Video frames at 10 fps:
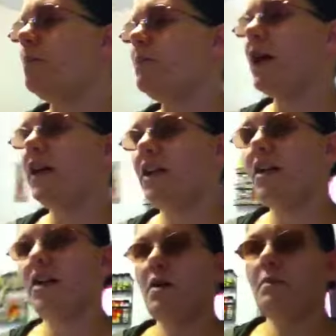But
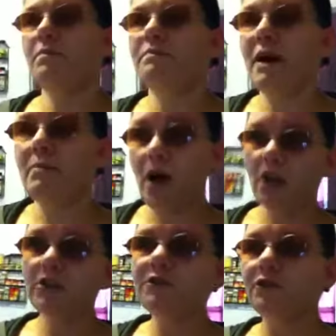by
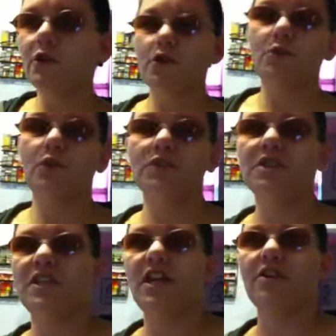modern first world
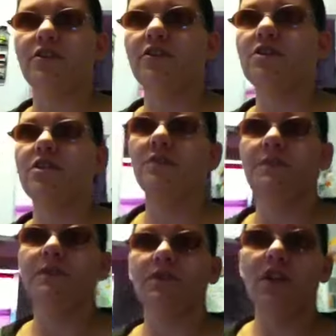standards,
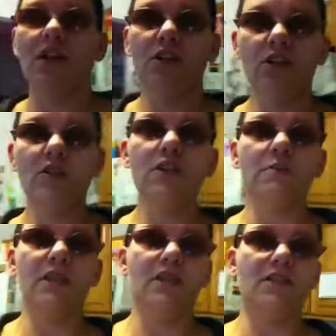it occurred to
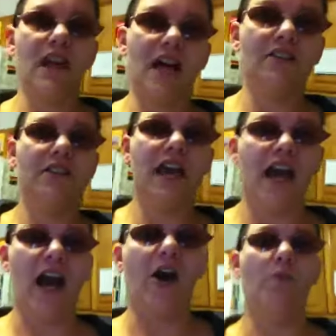me exactly
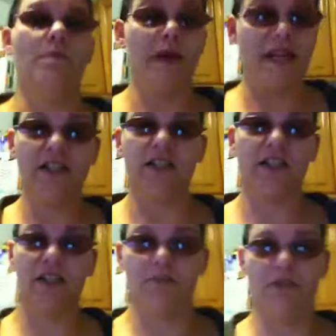how
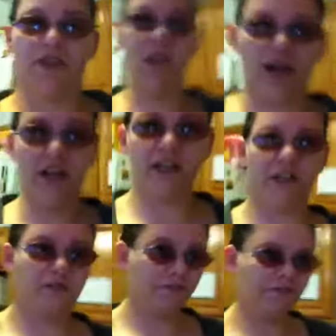basic something like
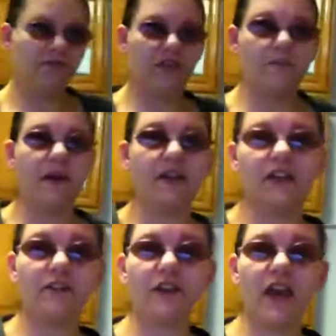the
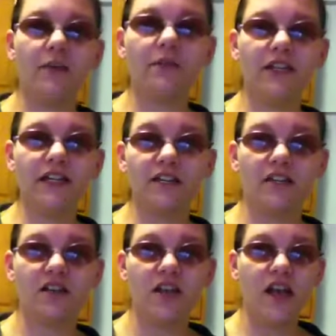amenity of cable
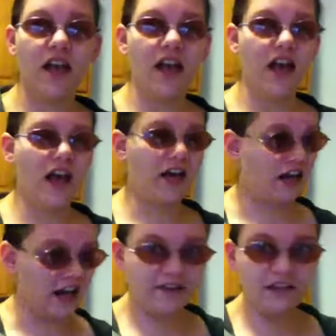is. And
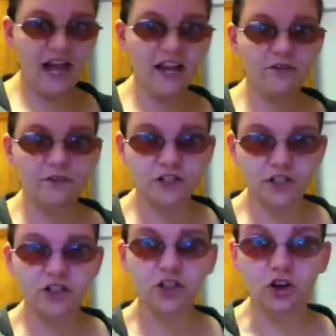I haven't had it for
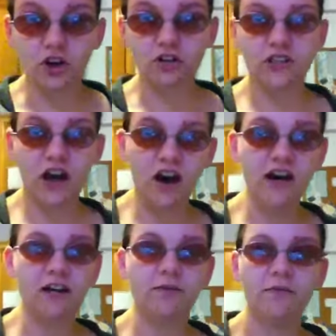such a long
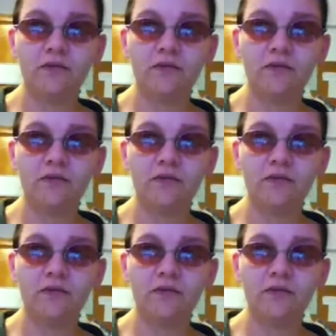time.